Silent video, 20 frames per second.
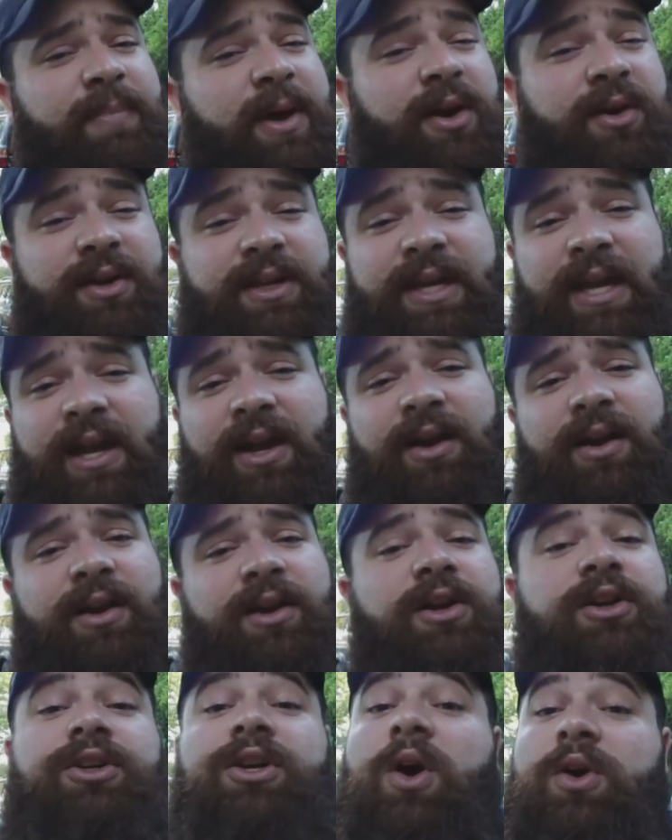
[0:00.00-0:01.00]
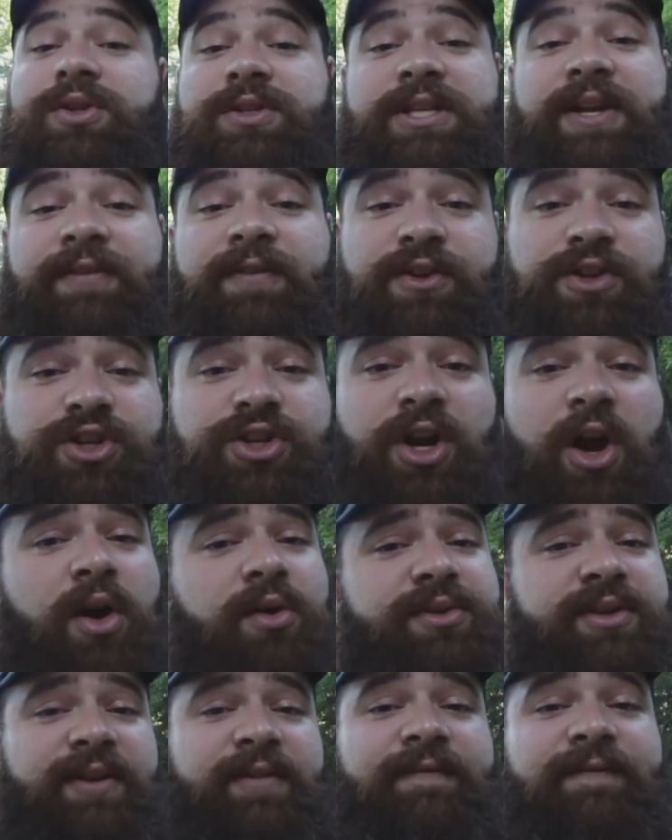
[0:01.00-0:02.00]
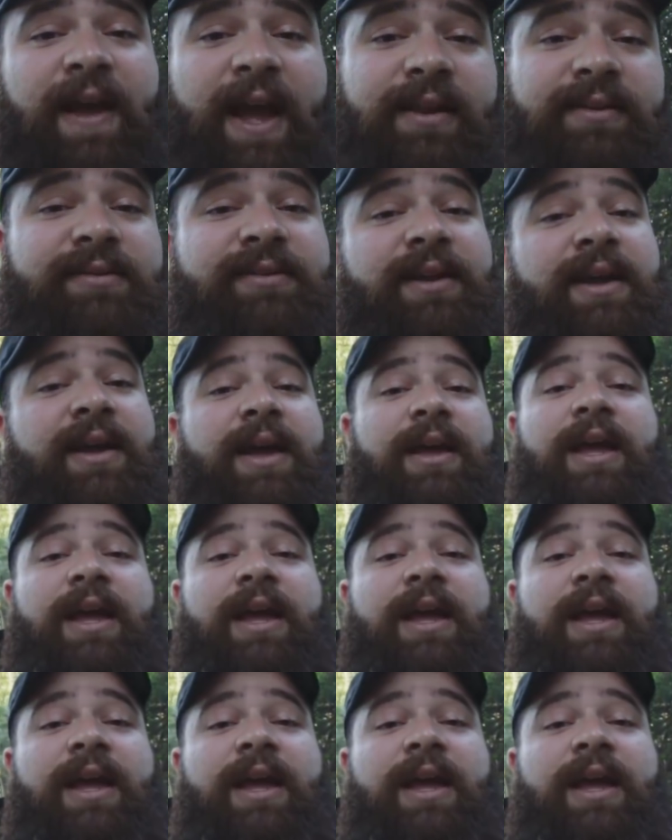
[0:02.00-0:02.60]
better gear, go to different shows and events,